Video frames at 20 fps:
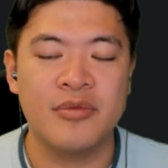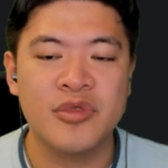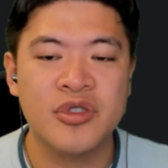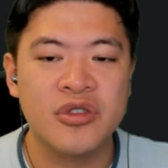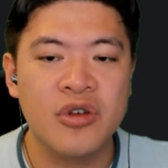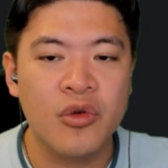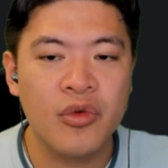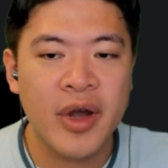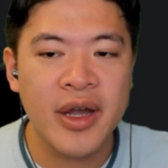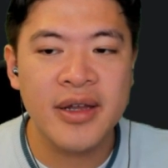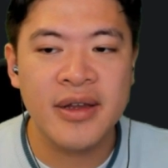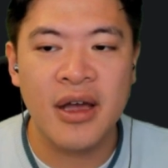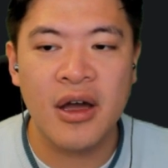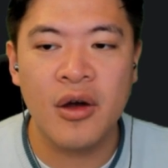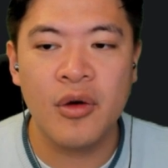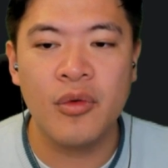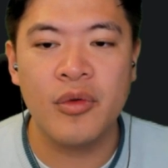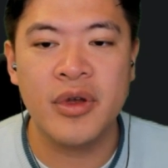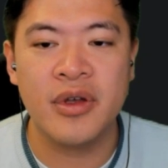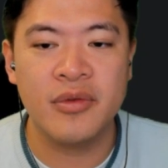So right
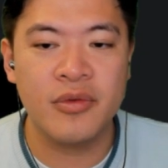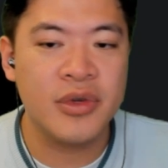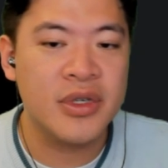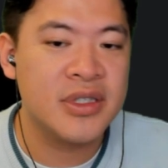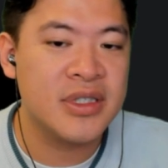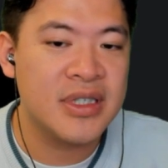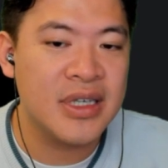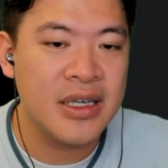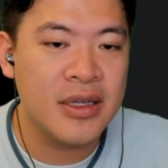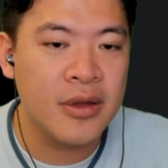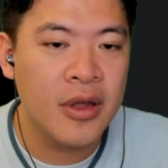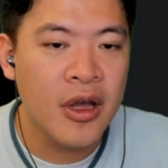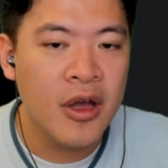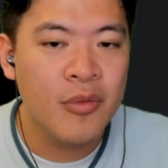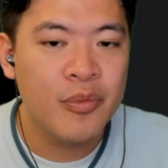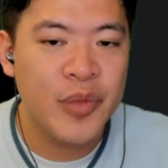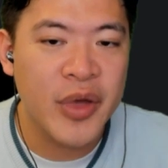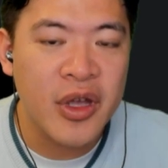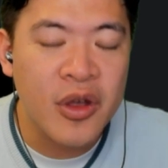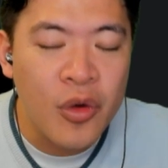now we've seen
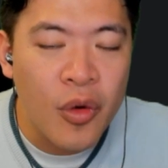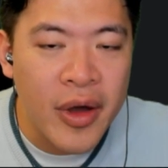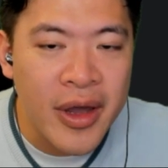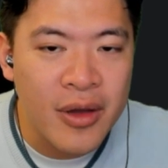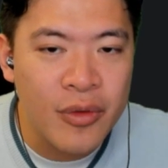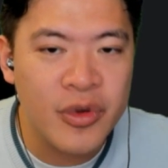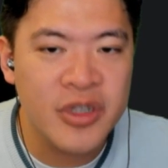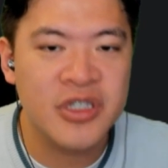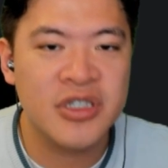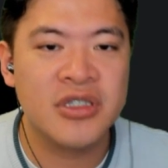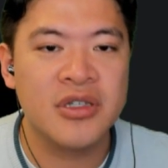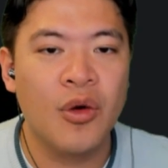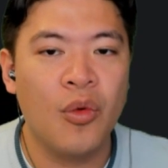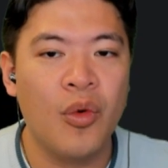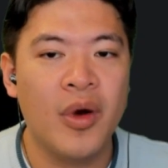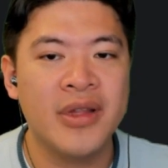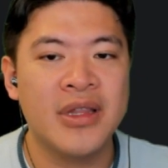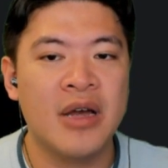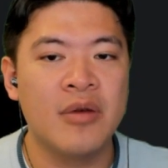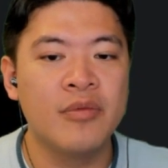Bitcoin, which is the
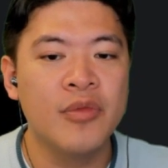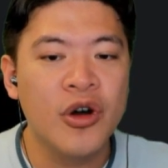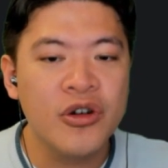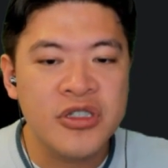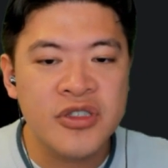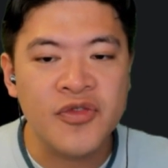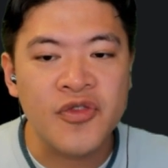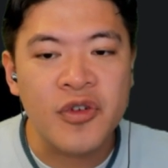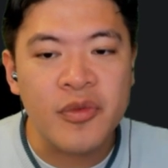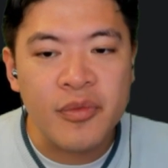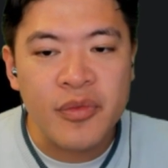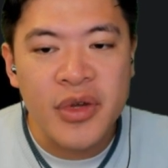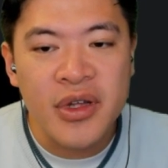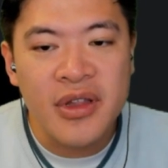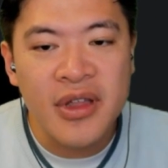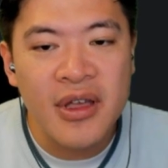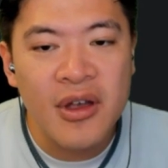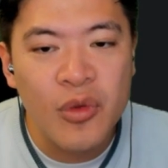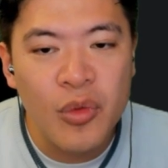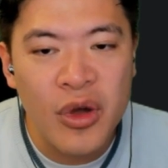one that I'm most
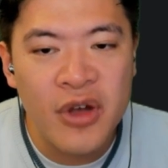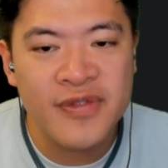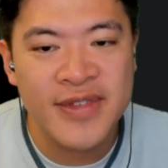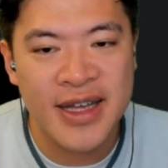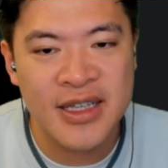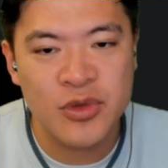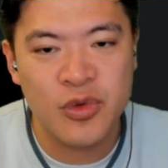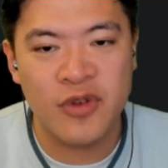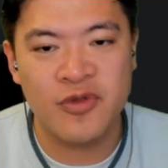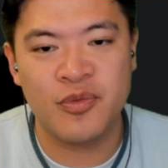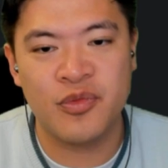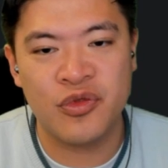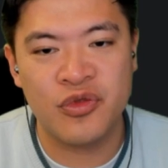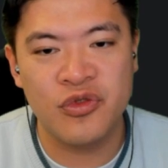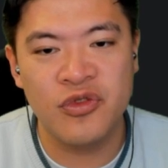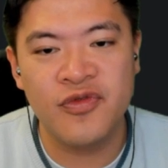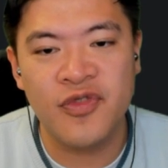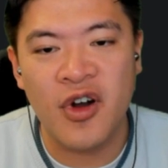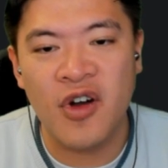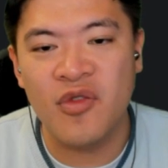familiar with. That's with
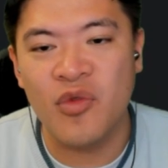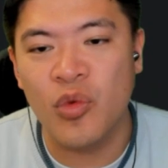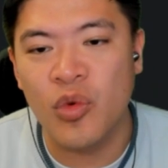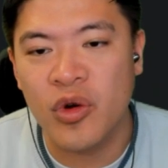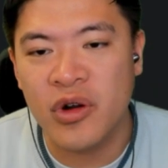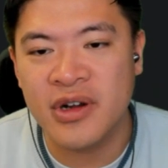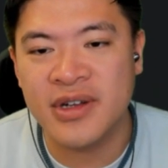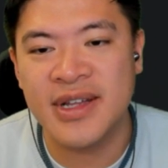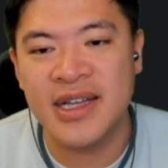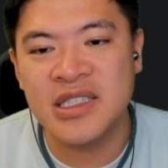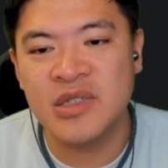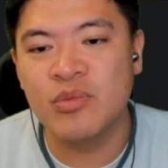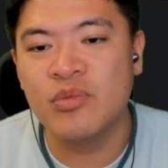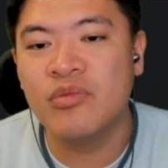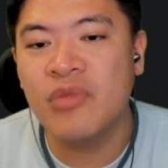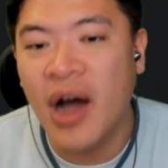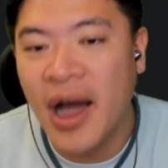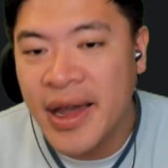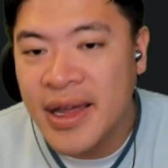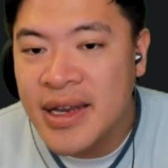proof of work. That's
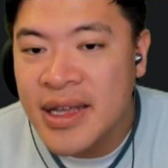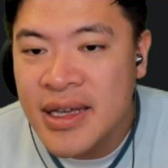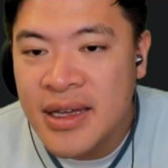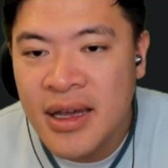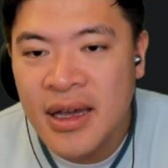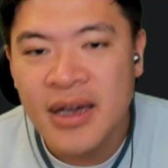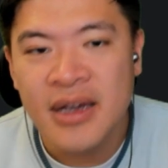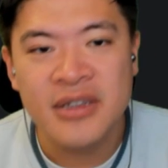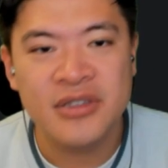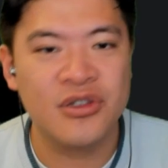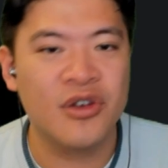mining.